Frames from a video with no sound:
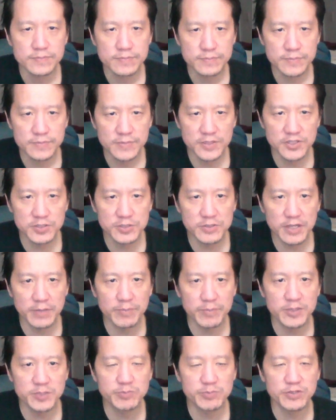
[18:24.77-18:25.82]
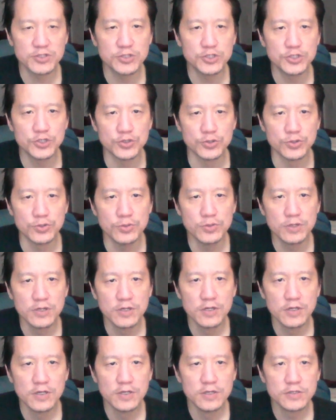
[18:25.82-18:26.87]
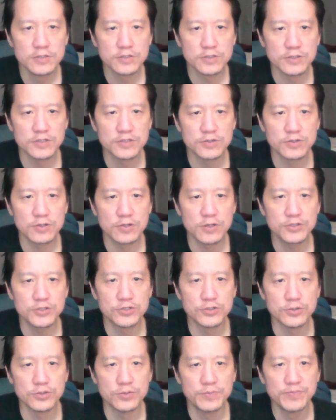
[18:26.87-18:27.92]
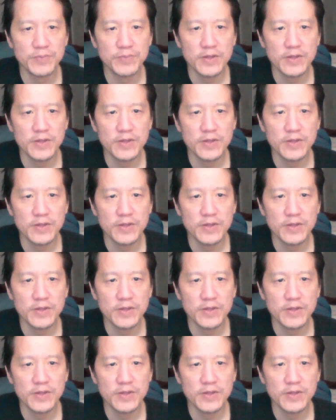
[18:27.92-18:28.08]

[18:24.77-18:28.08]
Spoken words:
This then must be 2. So these are all 2.